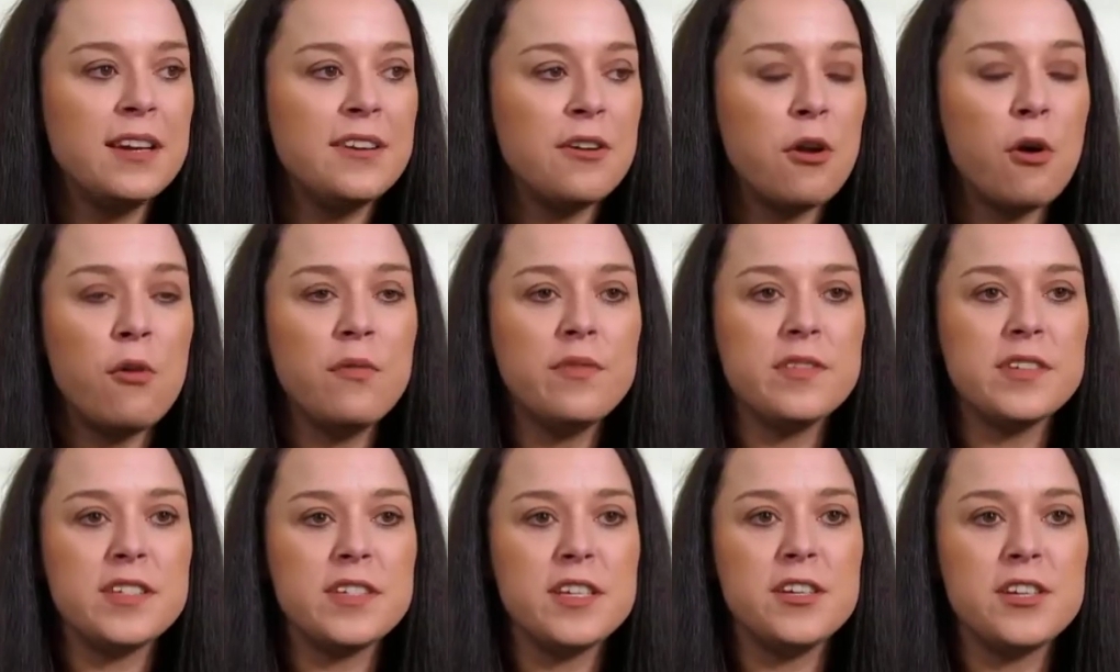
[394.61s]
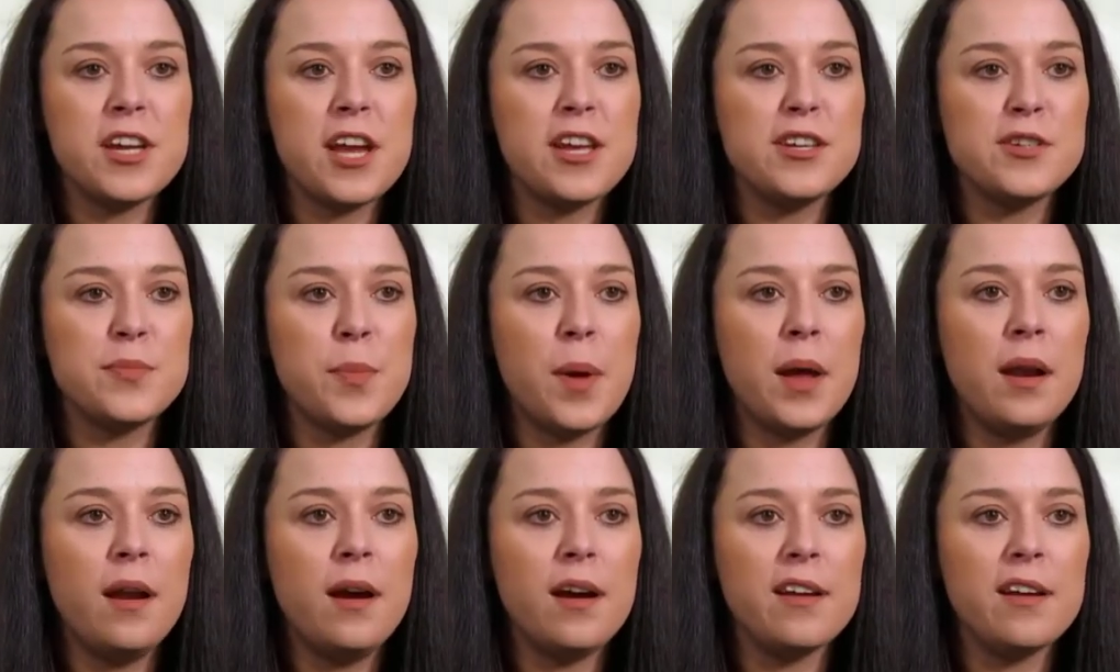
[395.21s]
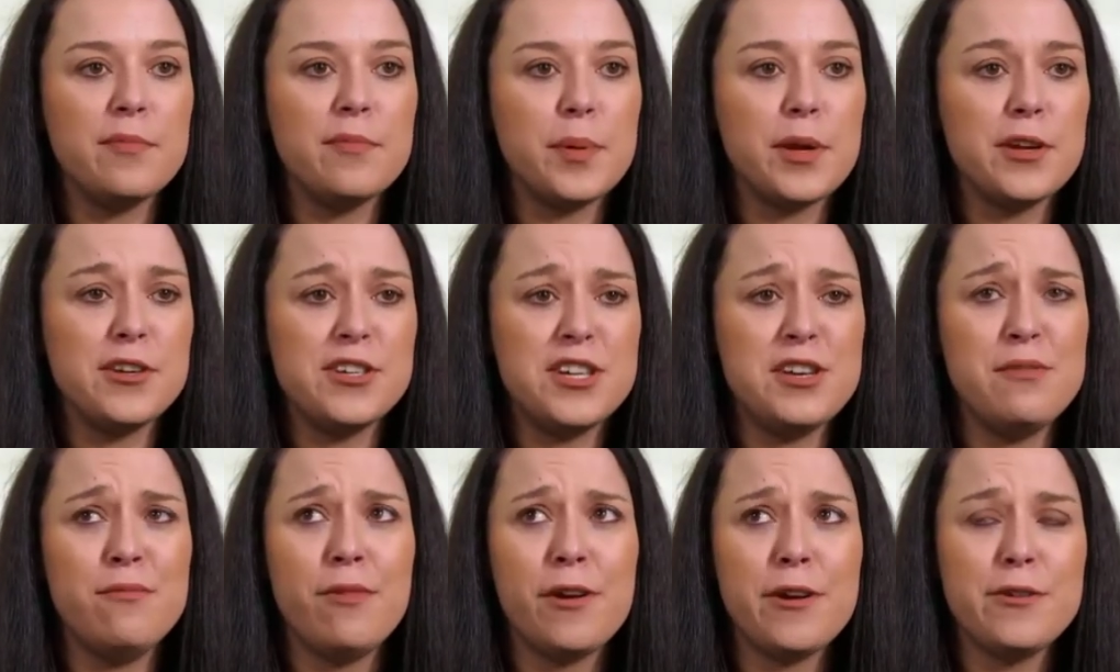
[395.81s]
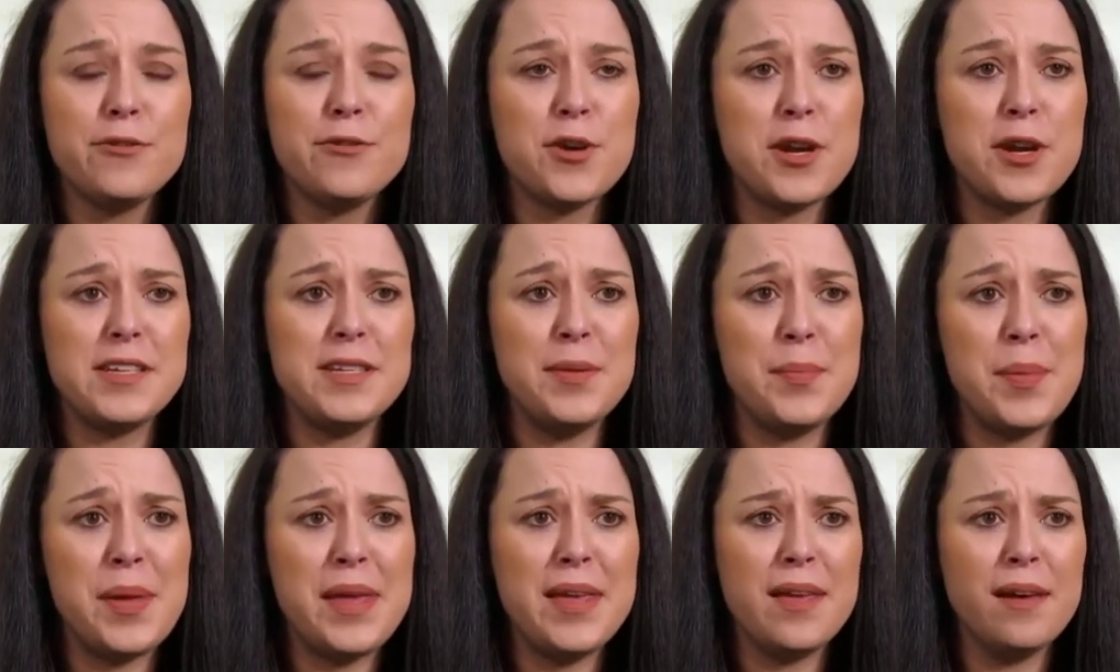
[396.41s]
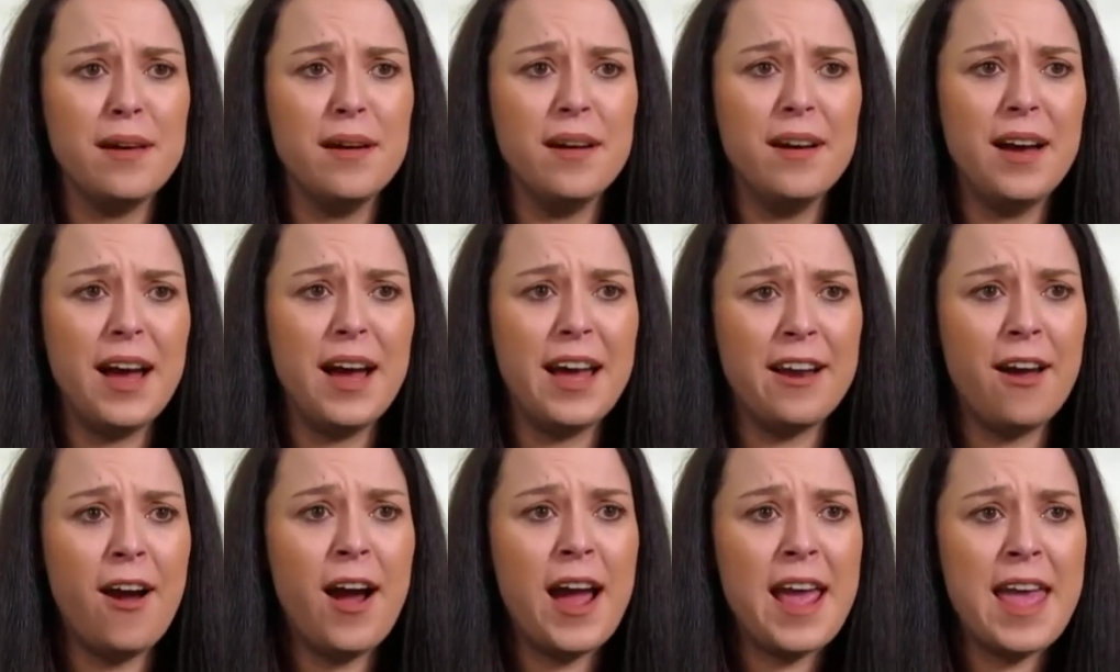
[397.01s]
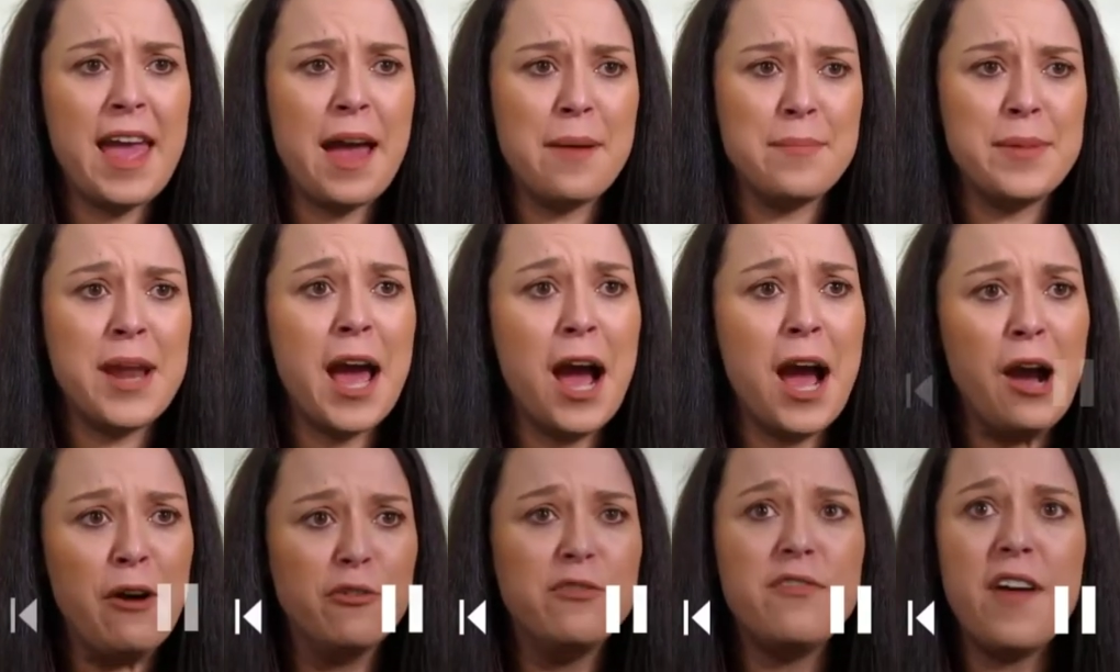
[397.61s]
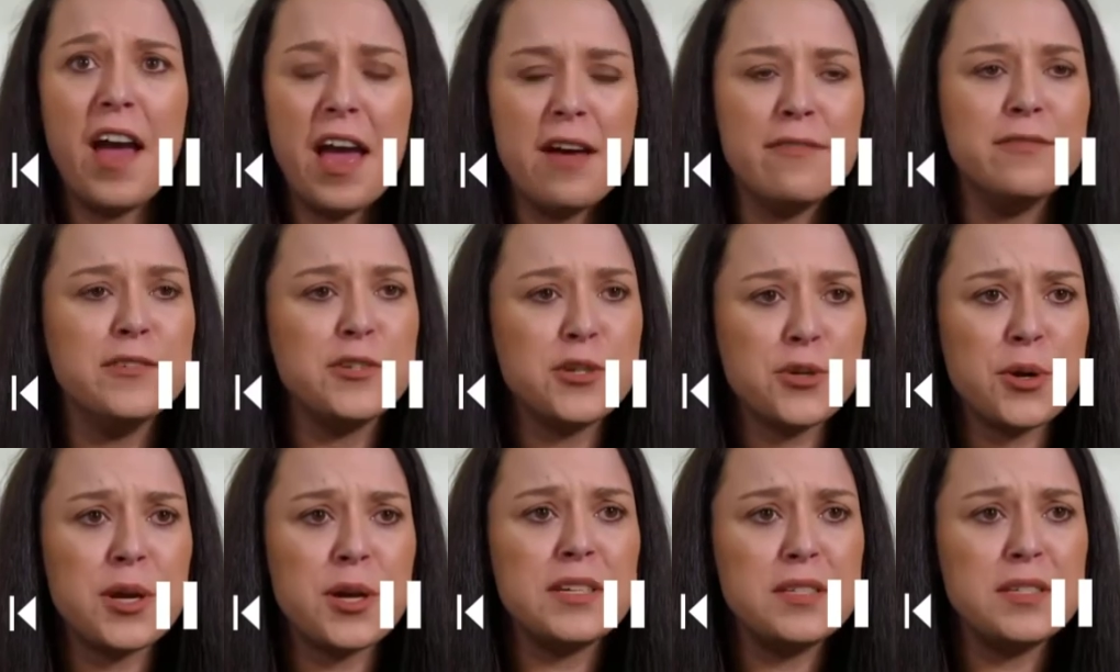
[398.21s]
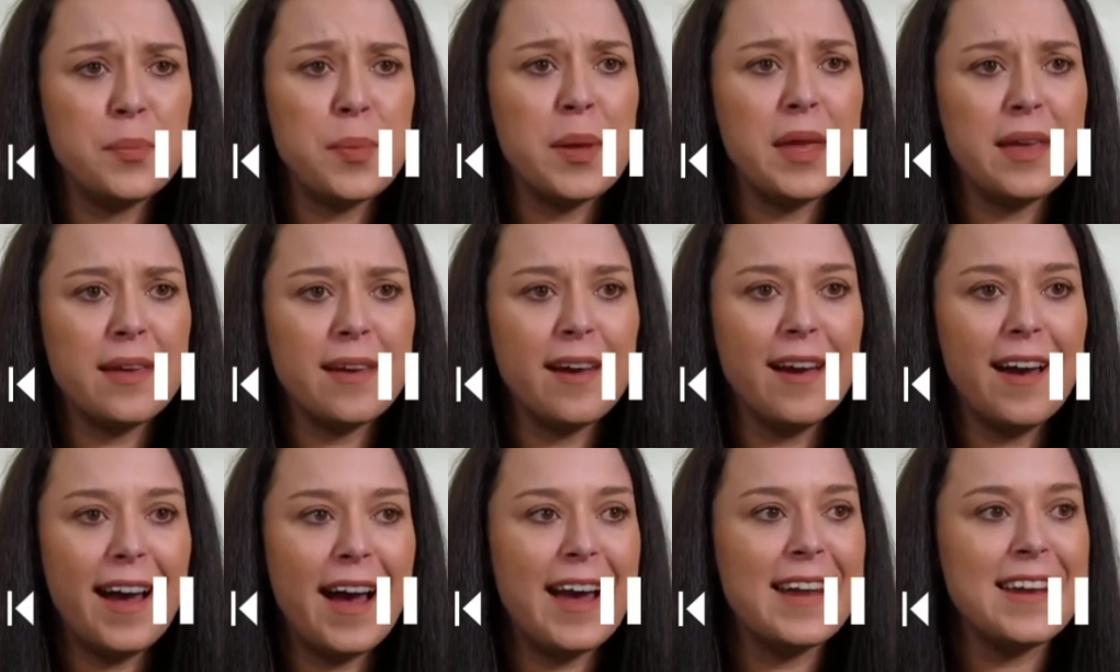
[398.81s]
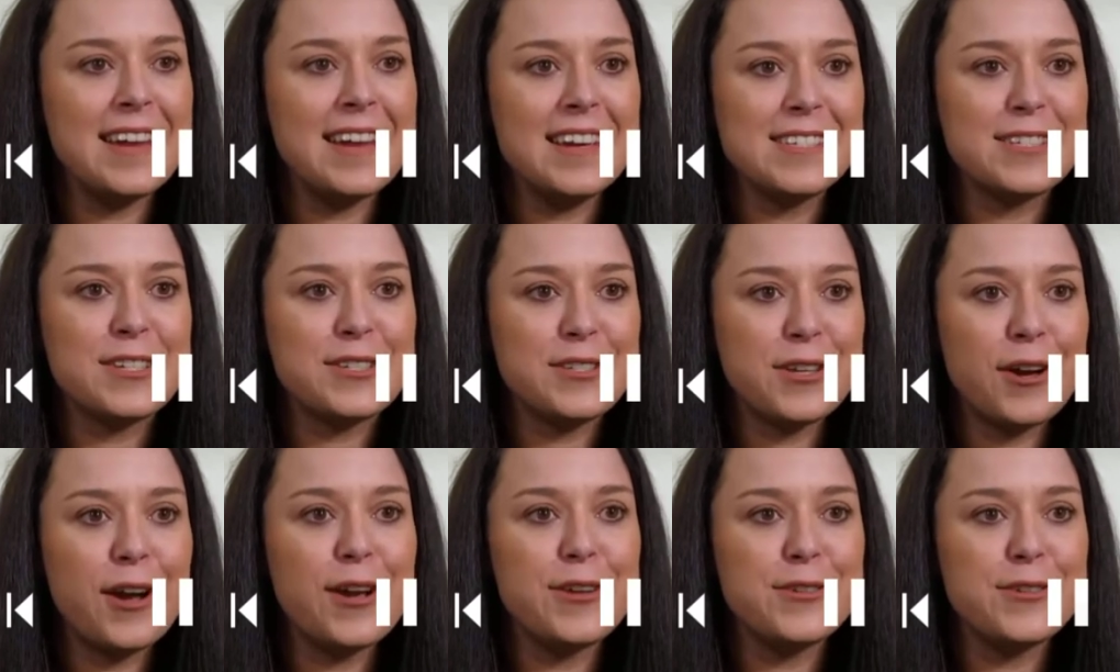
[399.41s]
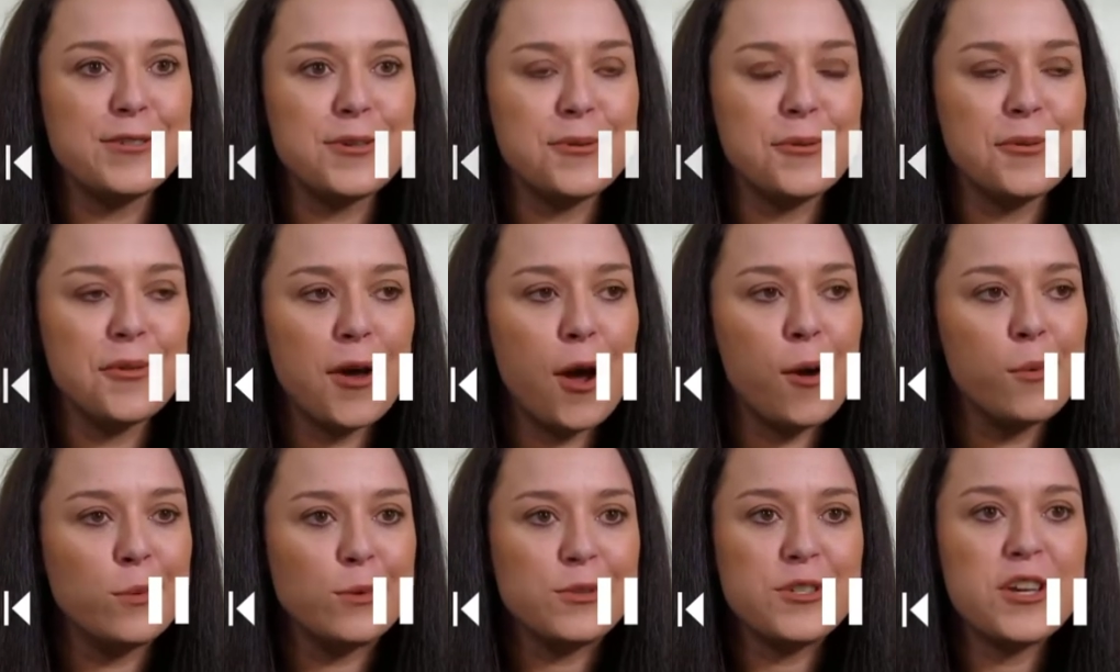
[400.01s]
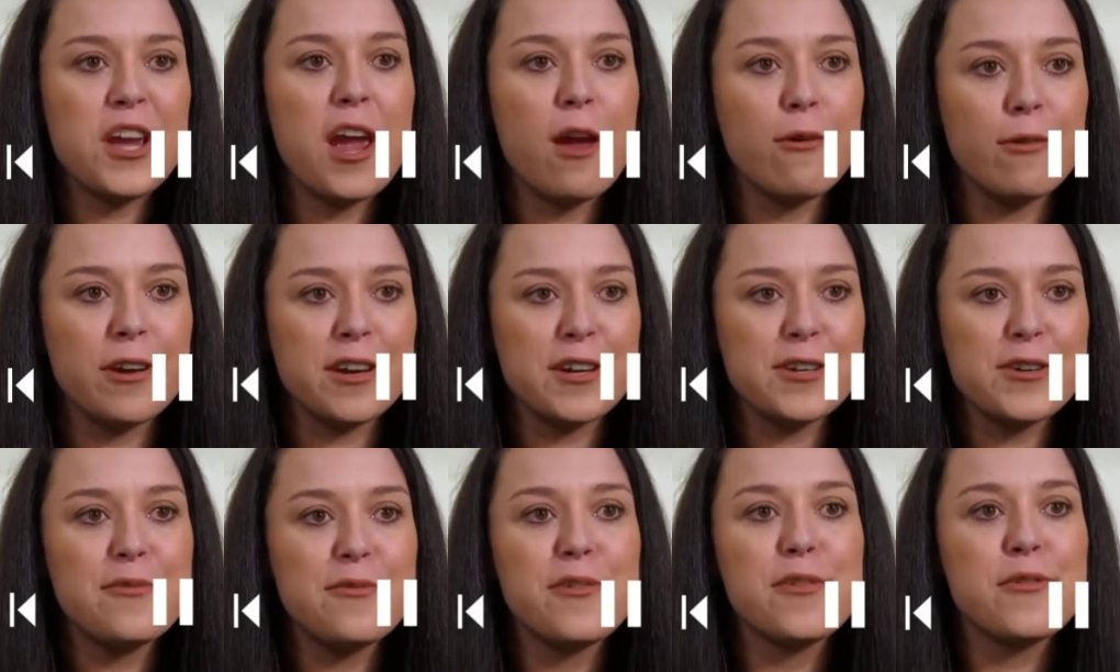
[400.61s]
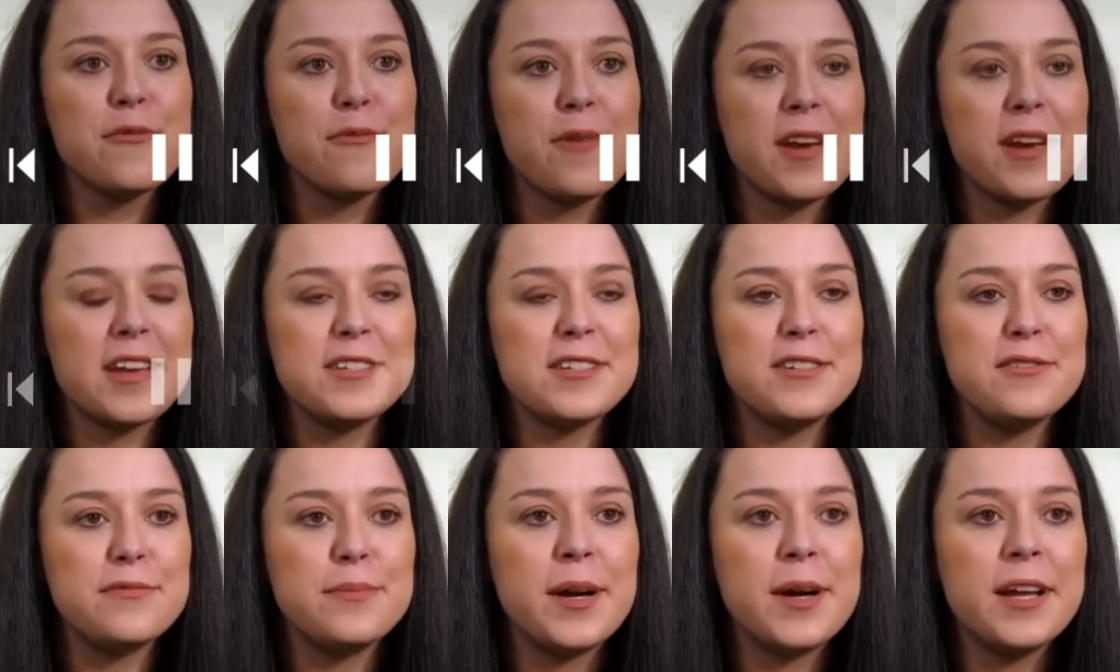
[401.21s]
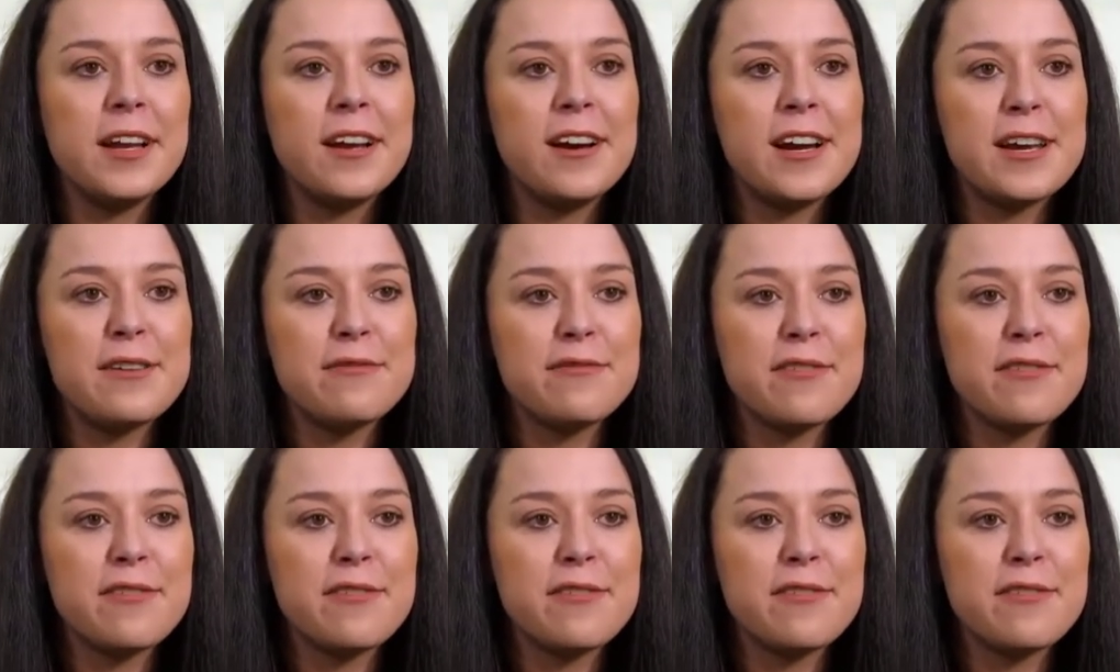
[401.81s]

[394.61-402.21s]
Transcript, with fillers: Jacqueline obviously changed my life because she wrote Tracy Beaker, and I am now forever Tracy Beaker, and it is a title that I will cherish for the rest of